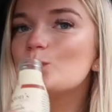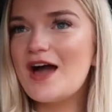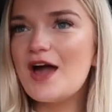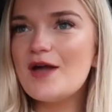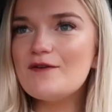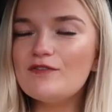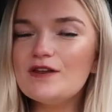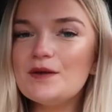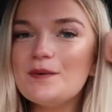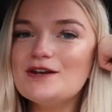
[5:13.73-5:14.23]
Yeah,
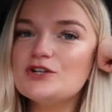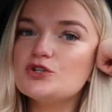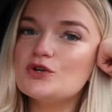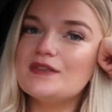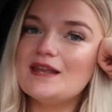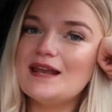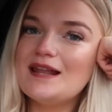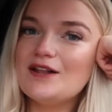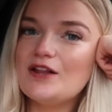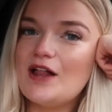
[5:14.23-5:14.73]
hopefully you
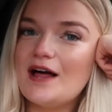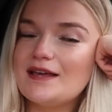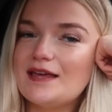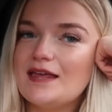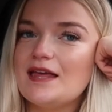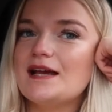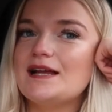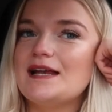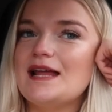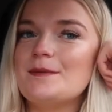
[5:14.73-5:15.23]
enjoyed the little
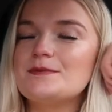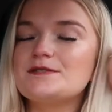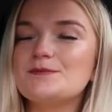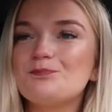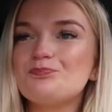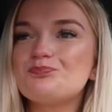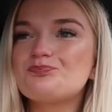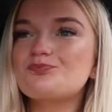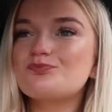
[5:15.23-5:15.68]
IKEA clips.